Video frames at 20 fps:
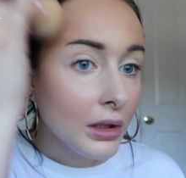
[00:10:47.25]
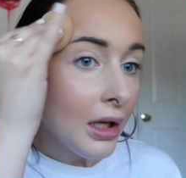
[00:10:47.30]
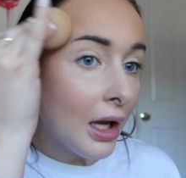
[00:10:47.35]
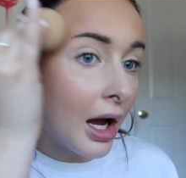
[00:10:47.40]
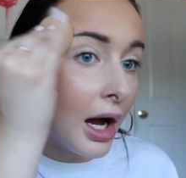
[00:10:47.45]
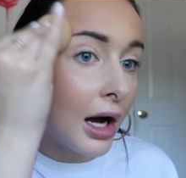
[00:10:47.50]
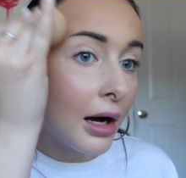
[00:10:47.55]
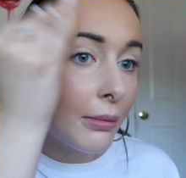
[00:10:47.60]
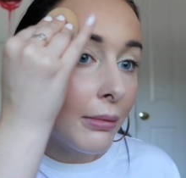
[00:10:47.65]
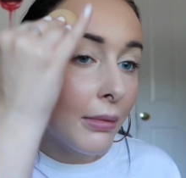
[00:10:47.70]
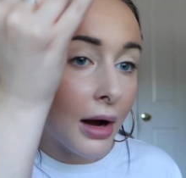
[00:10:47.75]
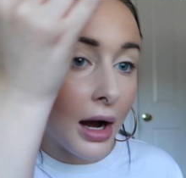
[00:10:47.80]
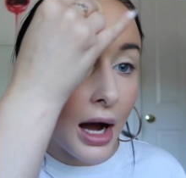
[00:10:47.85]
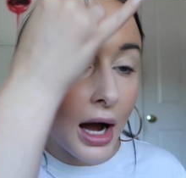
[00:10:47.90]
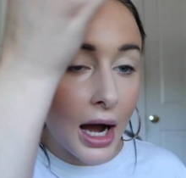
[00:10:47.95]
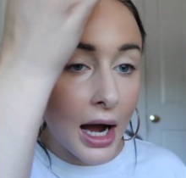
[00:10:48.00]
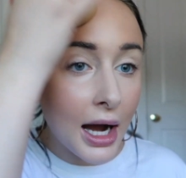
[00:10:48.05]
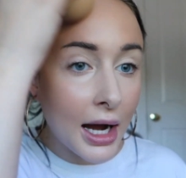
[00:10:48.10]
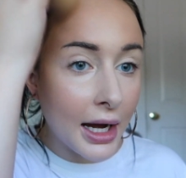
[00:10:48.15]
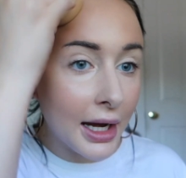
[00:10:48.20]

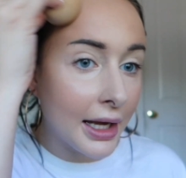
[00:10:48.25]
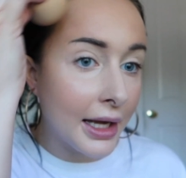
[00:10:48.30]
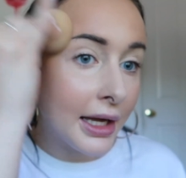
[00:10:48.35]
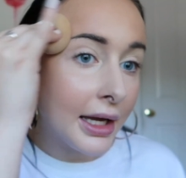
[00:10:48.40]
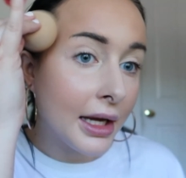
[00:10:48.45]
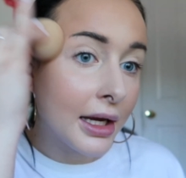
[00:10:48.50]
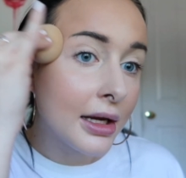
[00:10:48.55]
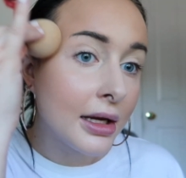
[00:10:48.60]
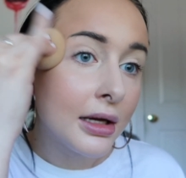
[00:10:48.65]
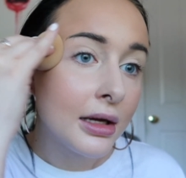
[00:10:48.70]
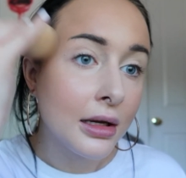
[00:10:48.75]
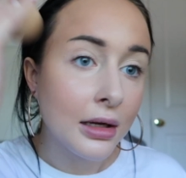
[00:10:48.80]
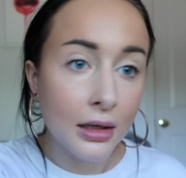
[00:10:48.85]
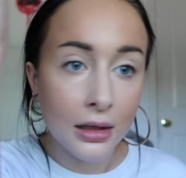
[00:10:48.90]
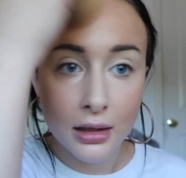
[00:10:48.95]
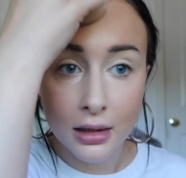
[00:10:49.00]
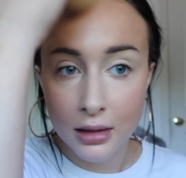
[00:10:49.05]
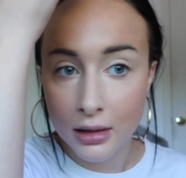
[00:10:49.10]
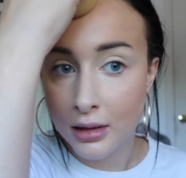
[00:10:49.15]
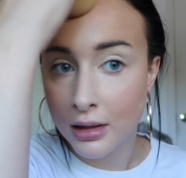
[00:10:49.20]
I
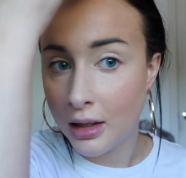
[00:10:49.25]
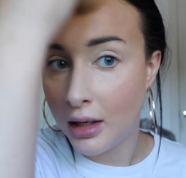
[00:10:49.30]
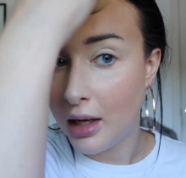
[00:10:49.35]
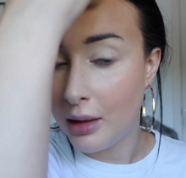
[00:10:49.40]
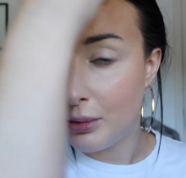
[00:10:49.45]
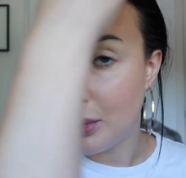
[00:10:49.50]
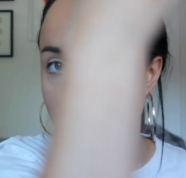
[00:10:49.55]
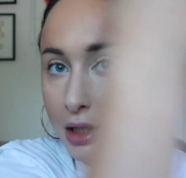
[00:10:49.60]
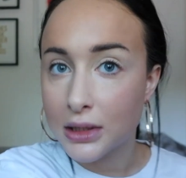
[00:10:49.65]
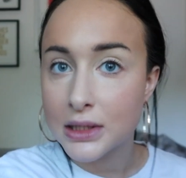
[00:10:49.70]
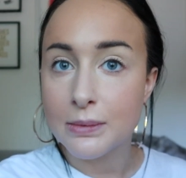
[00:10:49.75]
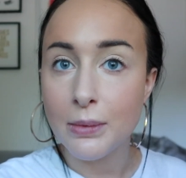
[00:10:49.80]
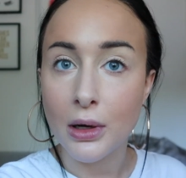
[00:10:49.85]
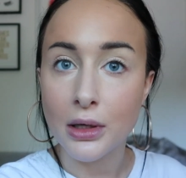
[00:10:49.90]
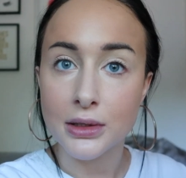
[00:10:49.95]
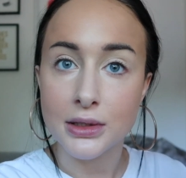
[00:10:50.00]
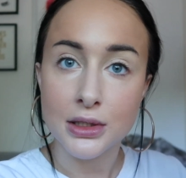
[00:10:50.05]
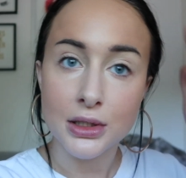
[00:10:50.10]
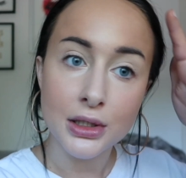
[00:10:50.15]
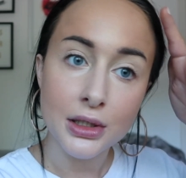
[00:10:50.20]
am not
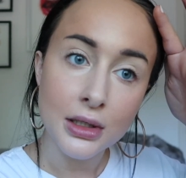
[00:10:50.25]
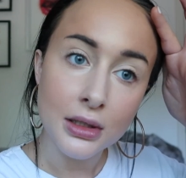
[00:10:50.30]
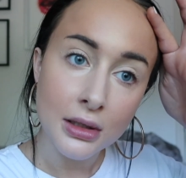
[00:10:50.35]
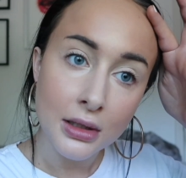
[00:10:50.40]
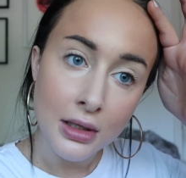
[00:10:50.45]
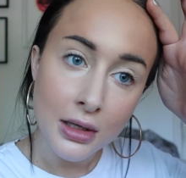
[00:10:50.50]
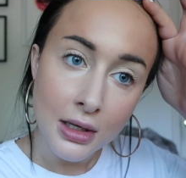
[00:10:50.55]
sponsored,